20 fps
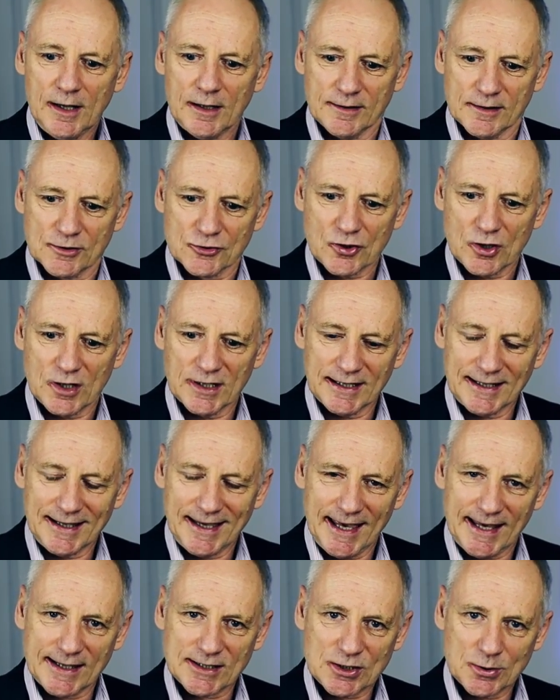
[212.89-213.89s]
than trying to
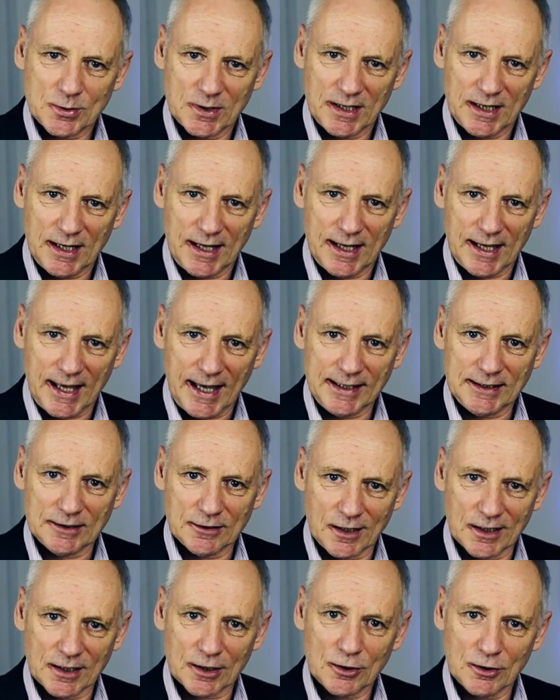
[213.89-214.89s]
get to it at
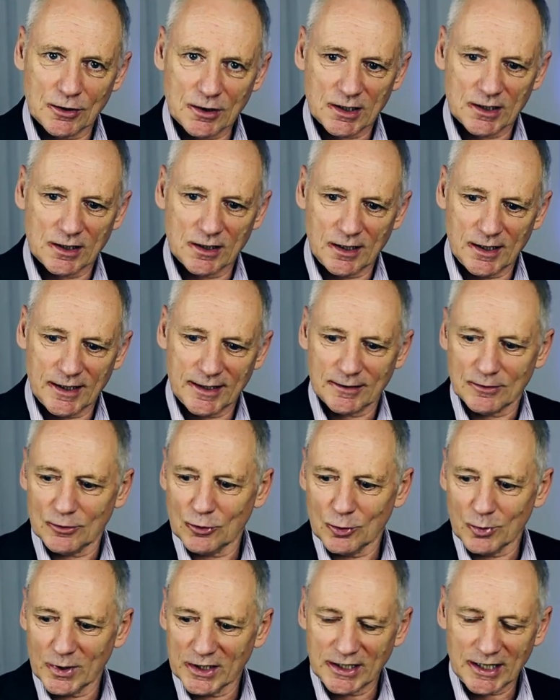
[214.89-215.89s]
8-9 o'clock at night,
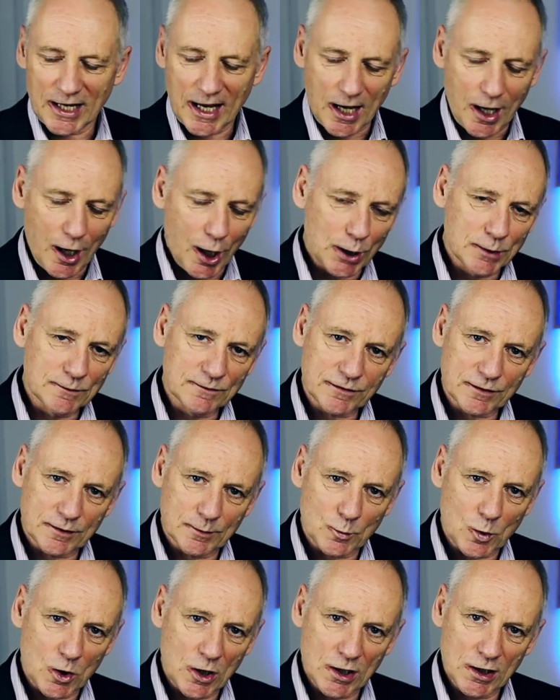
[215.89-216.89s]
or when you get home
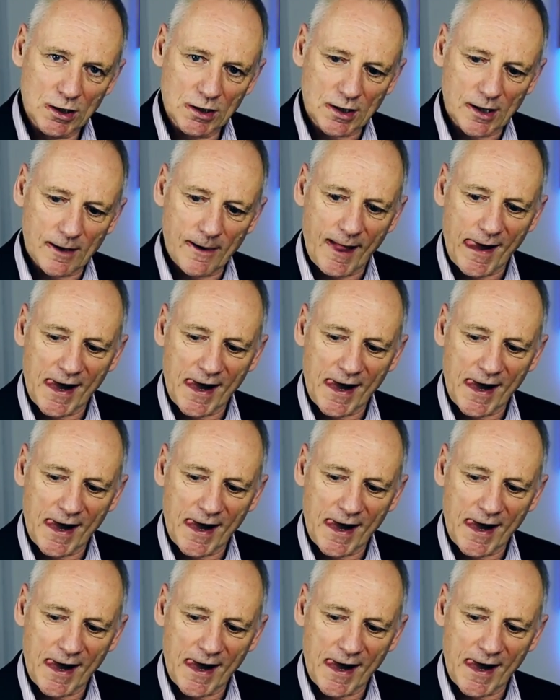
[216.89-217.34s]
from work,